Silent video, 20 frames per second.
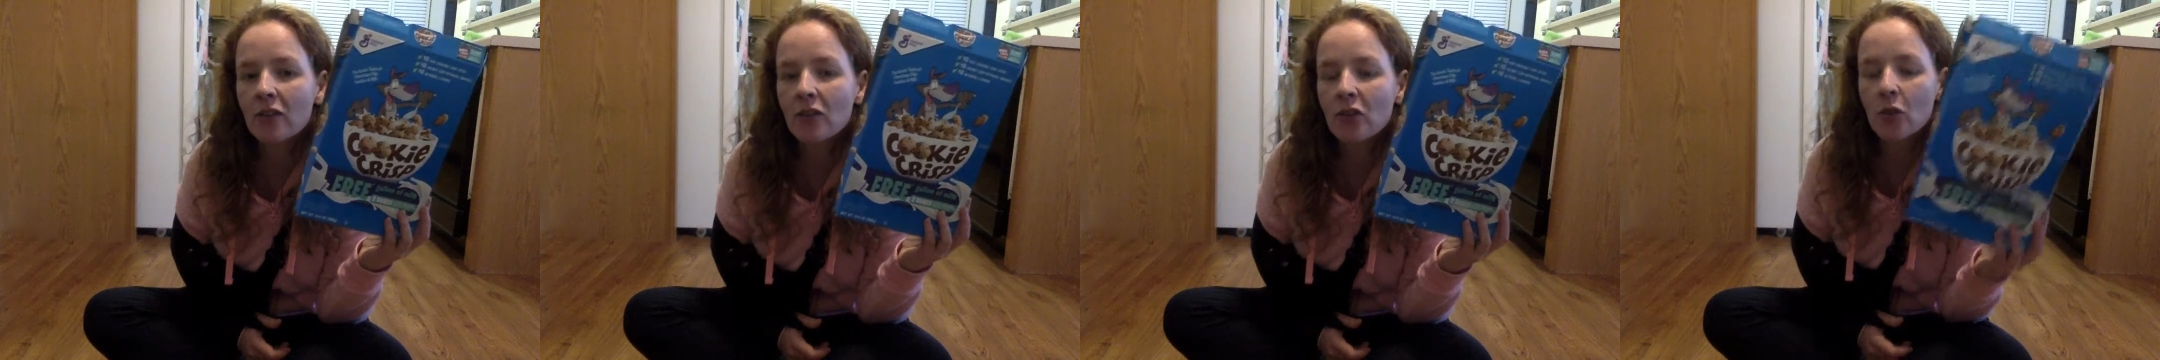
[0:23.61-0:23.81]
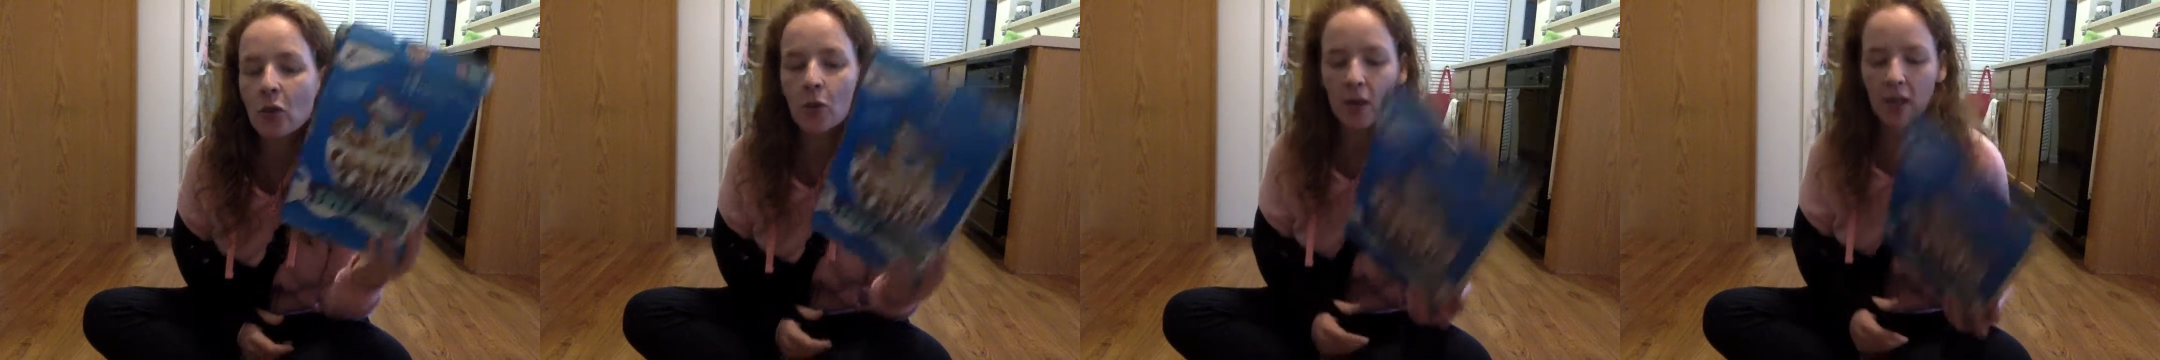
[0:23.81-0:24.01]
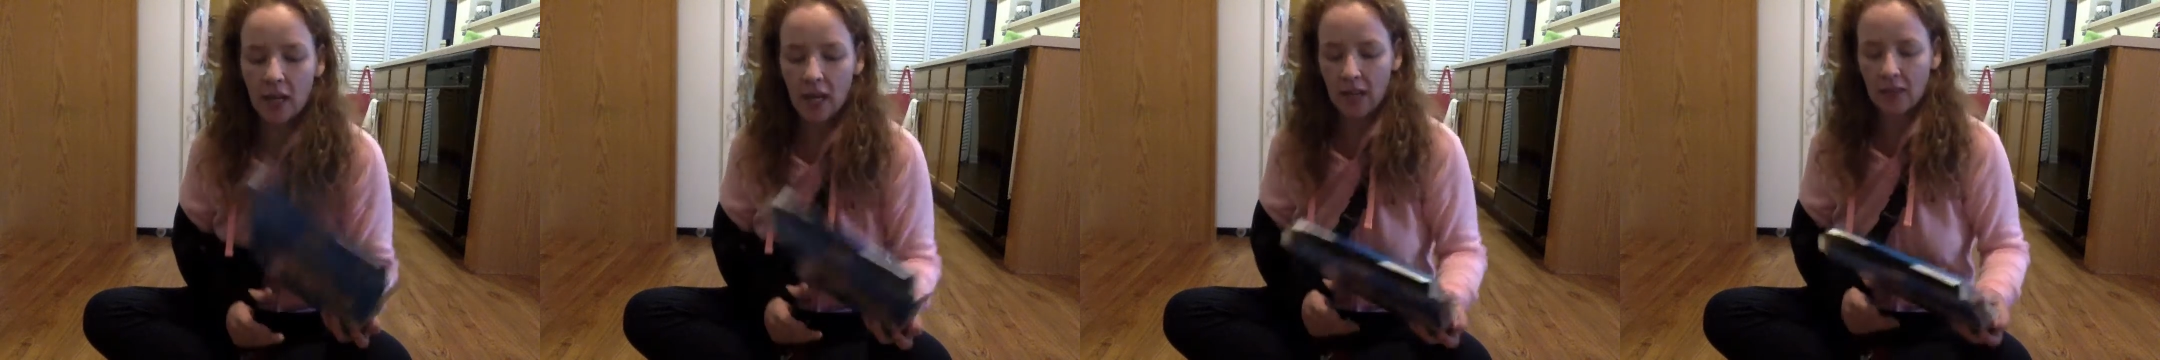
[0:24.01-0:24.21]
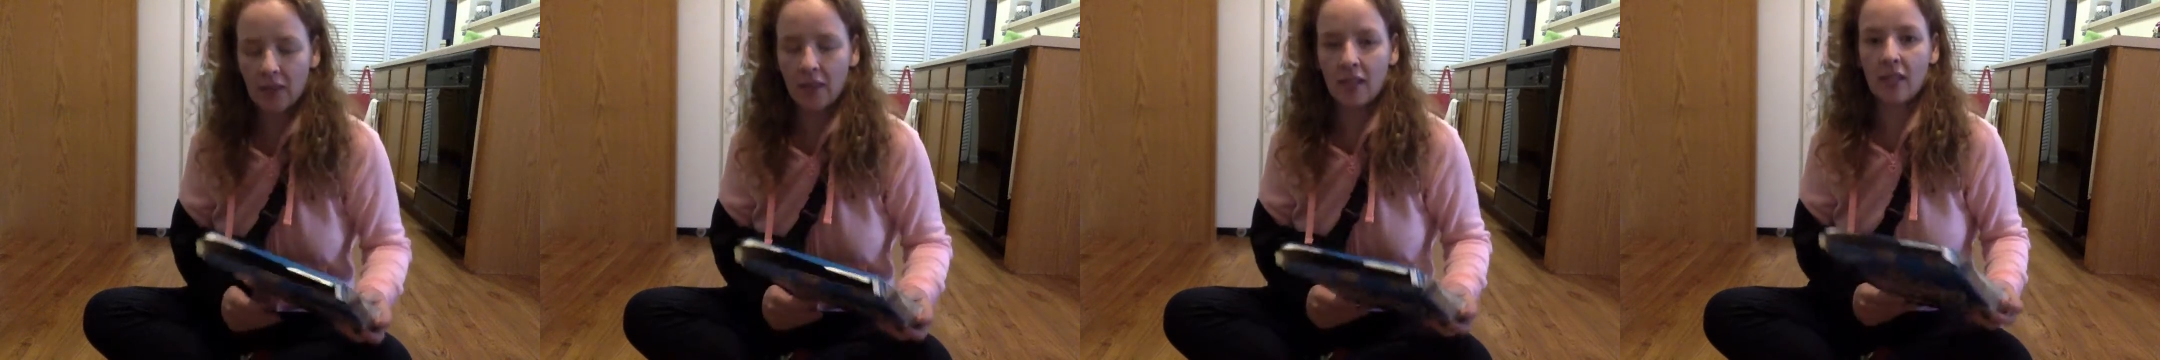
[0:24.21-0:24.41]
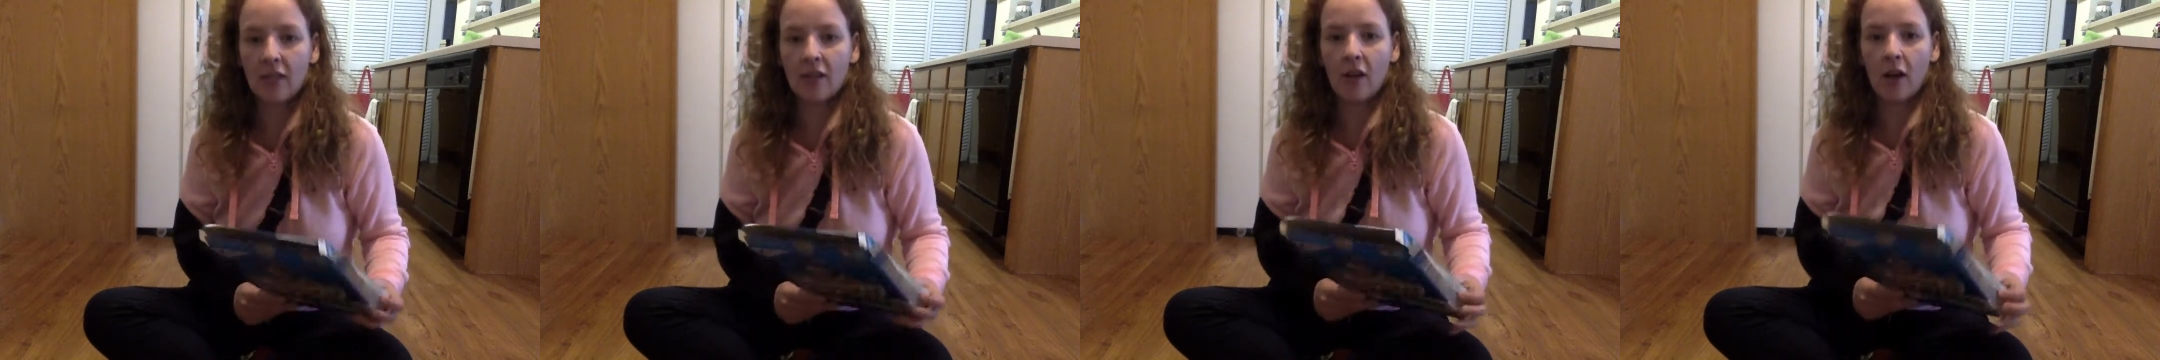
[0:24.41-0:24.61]
to cut
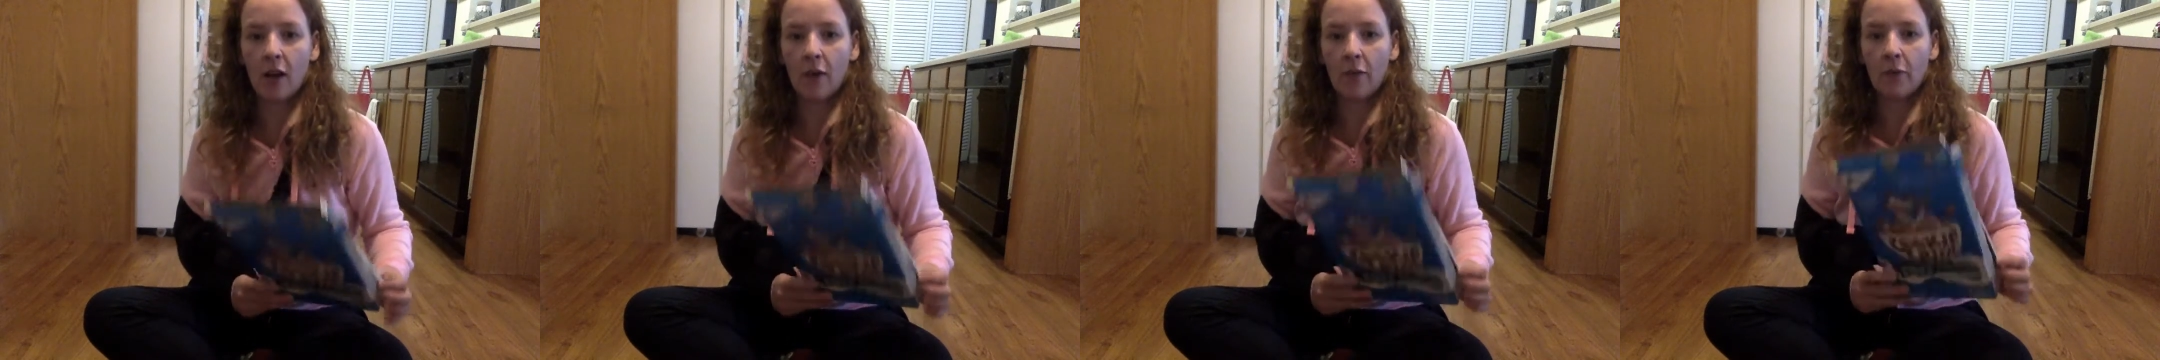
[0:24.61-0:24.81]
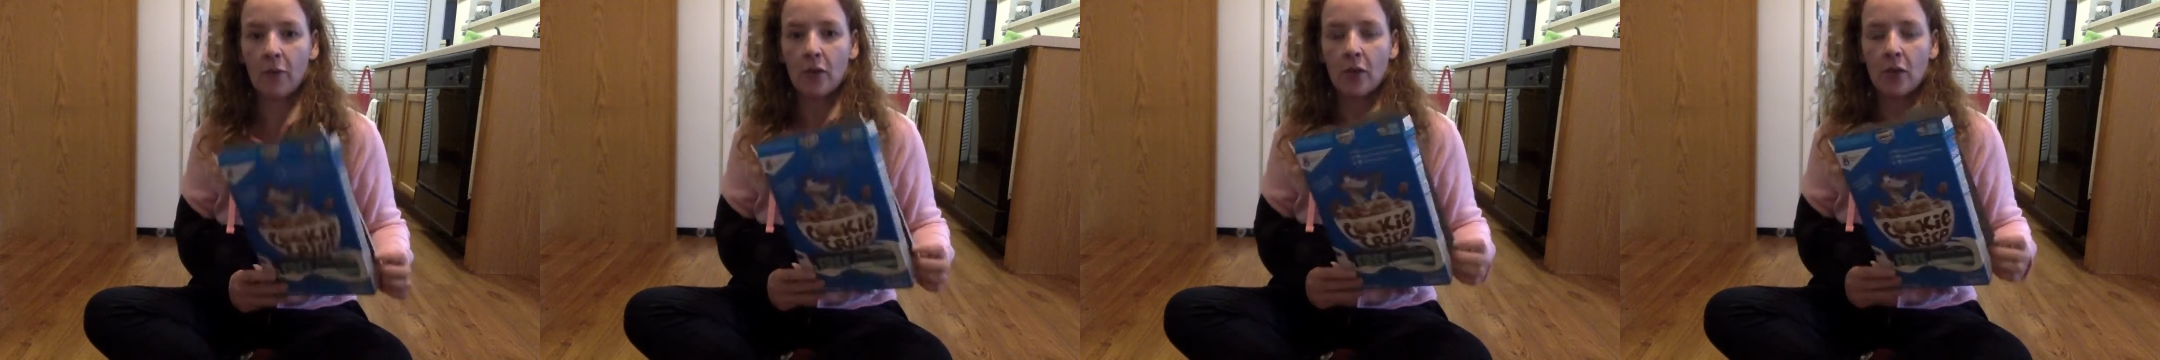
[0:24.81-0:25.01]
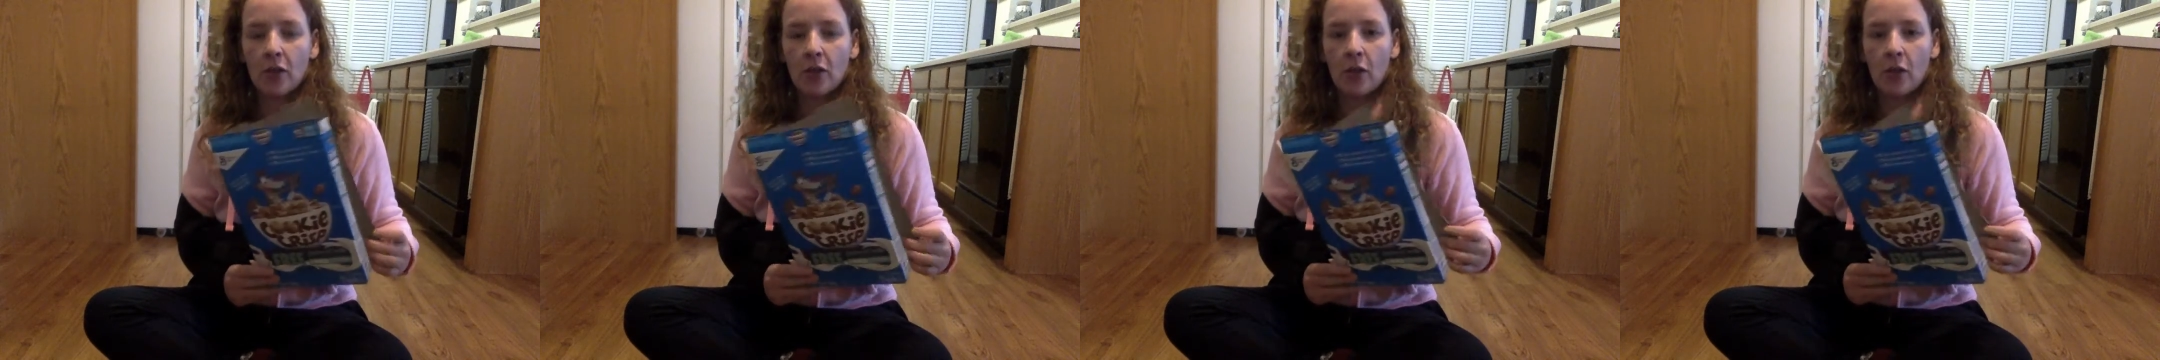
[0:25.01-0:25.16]
this in half for you.